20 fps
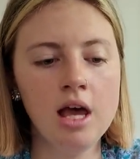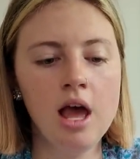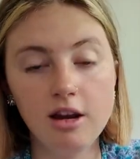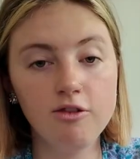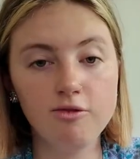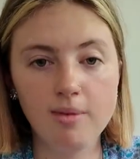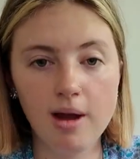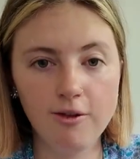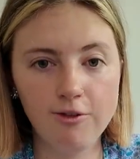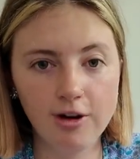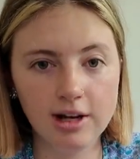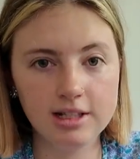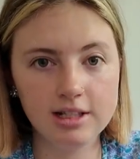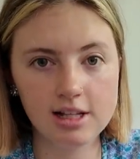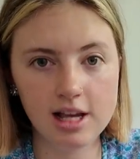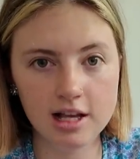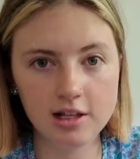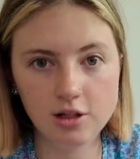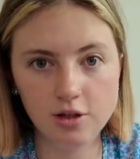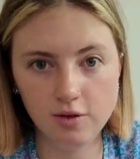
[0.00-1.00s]
None of my friends
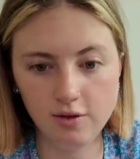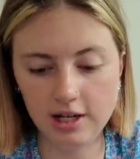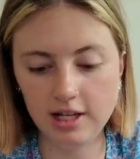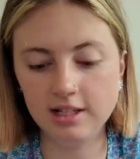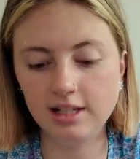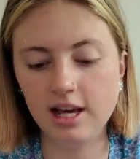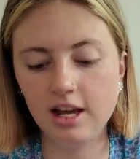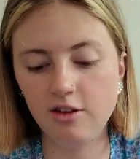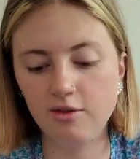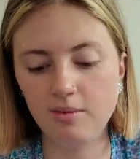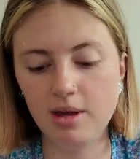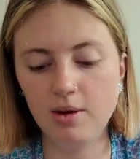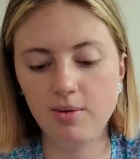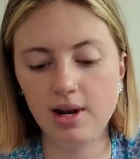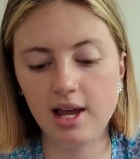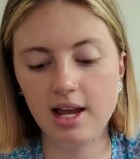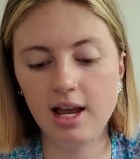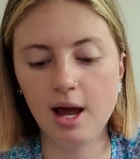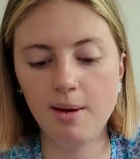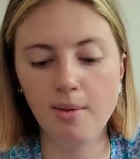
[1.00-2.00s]
get souvenirs out of me
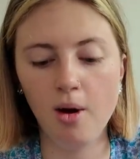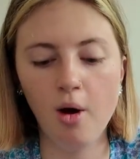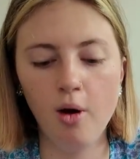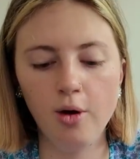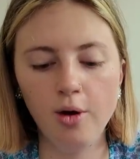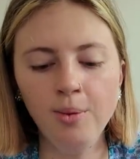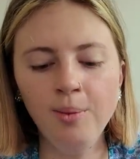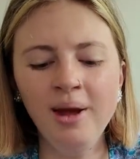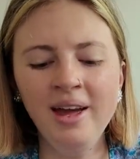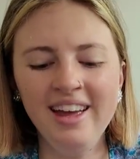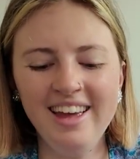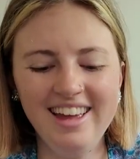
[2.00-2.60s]
when I come home.